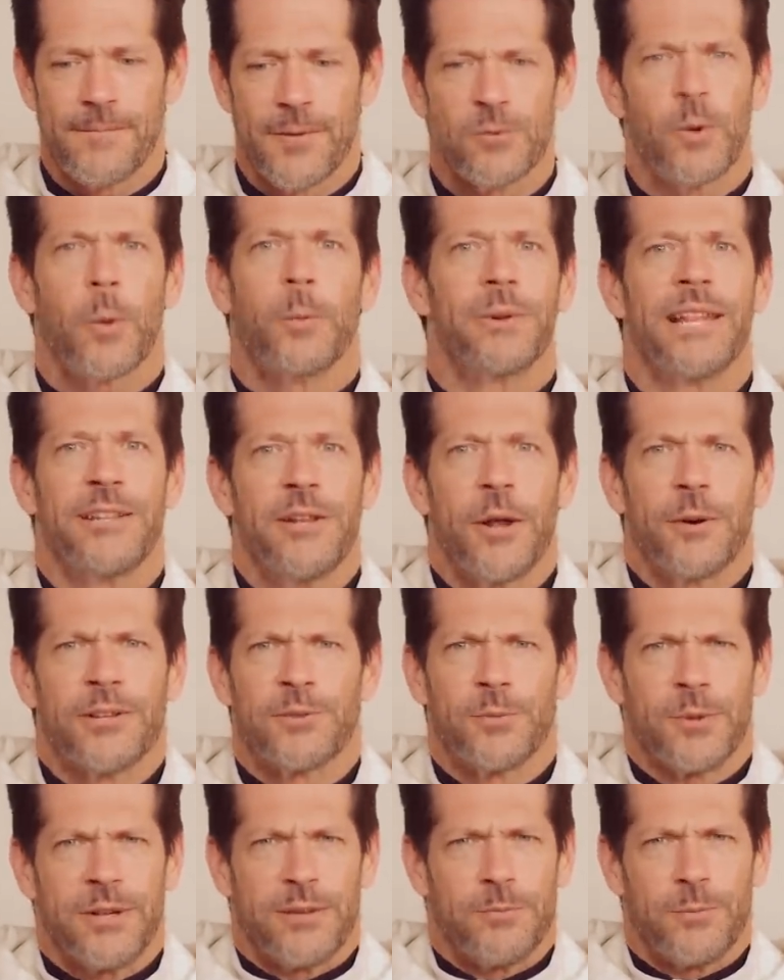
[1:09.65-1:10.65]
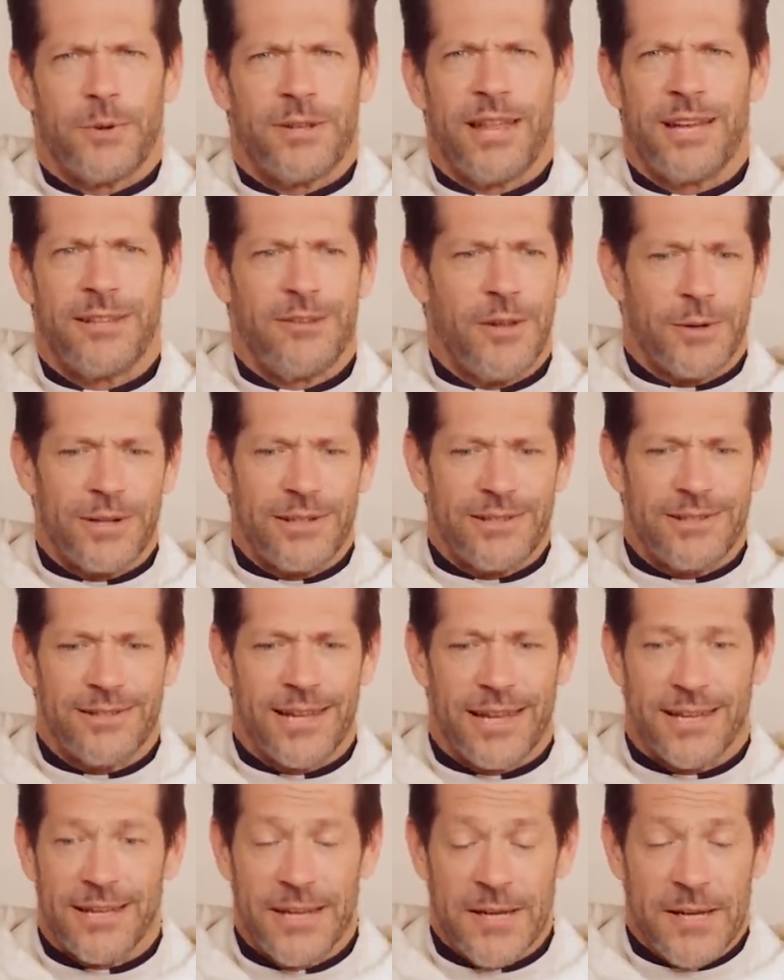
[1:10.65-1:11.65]
So what would they notice? Would they notice
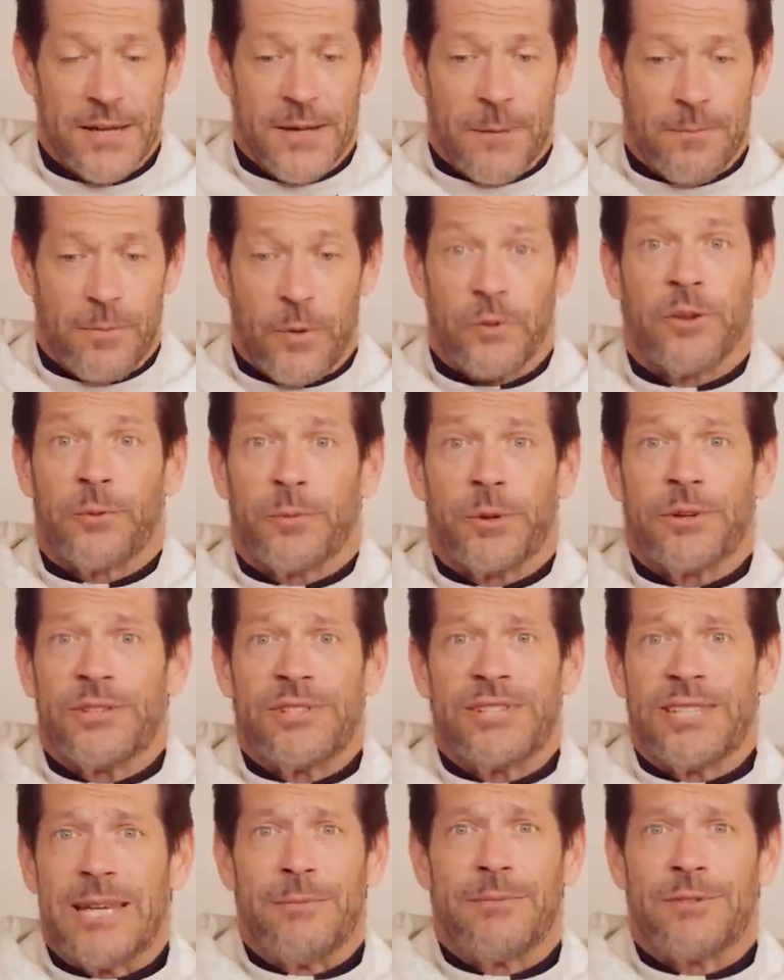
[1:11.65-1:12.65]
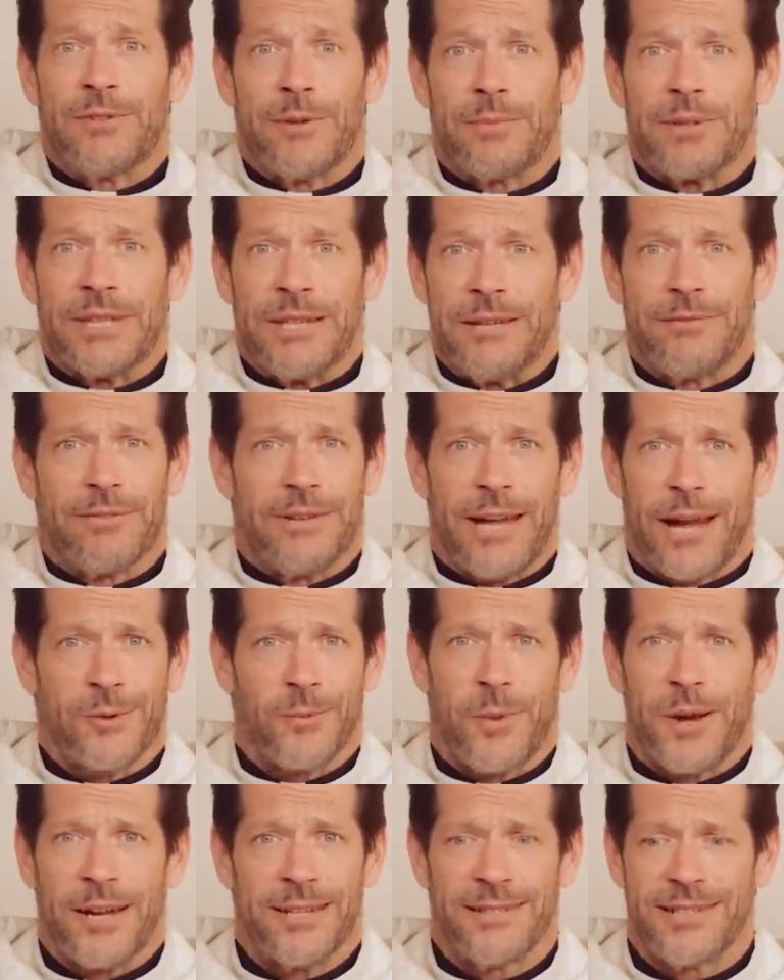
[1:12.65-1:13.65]
like, oh, this person seems to believe
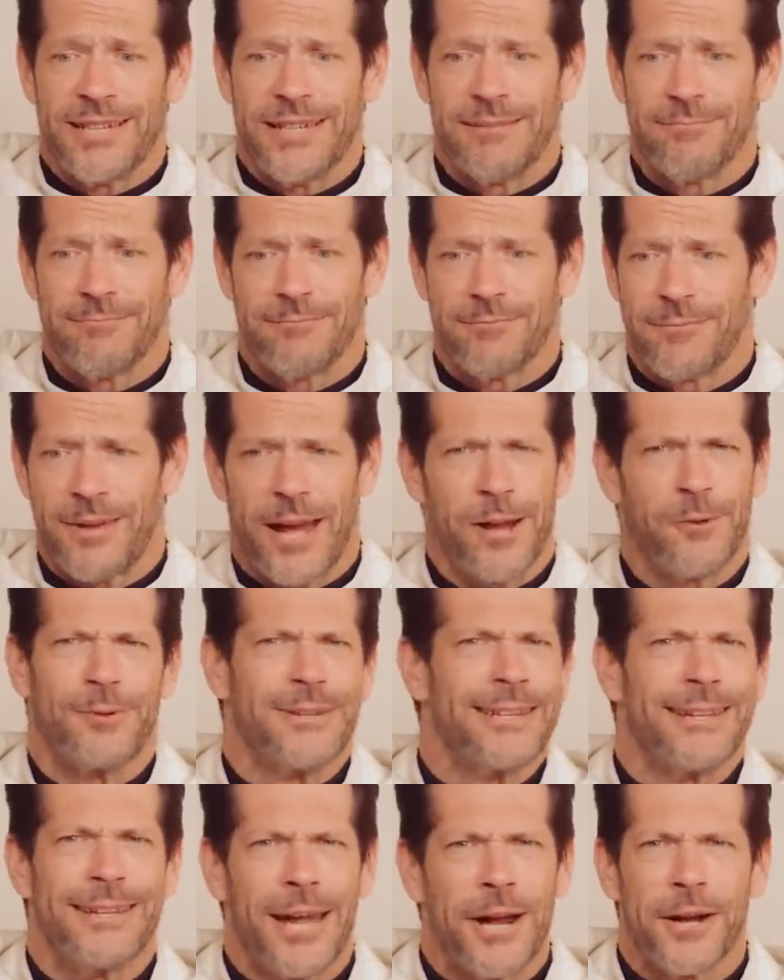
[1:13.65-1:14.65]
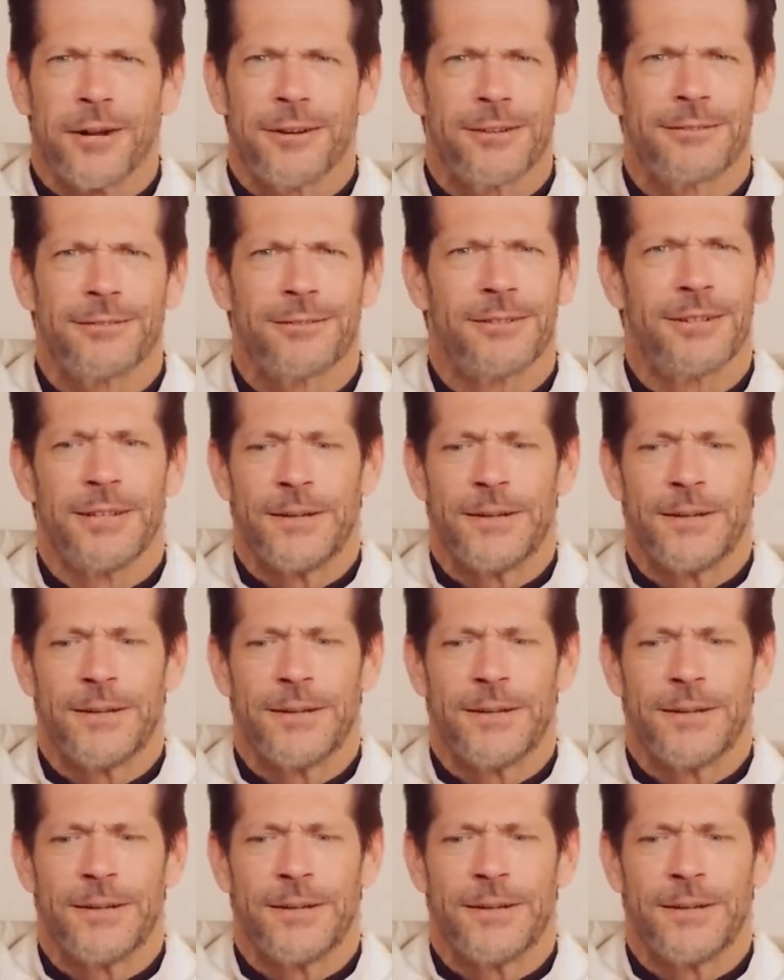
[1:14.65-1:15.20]
X, Y, and Z. I don't really care.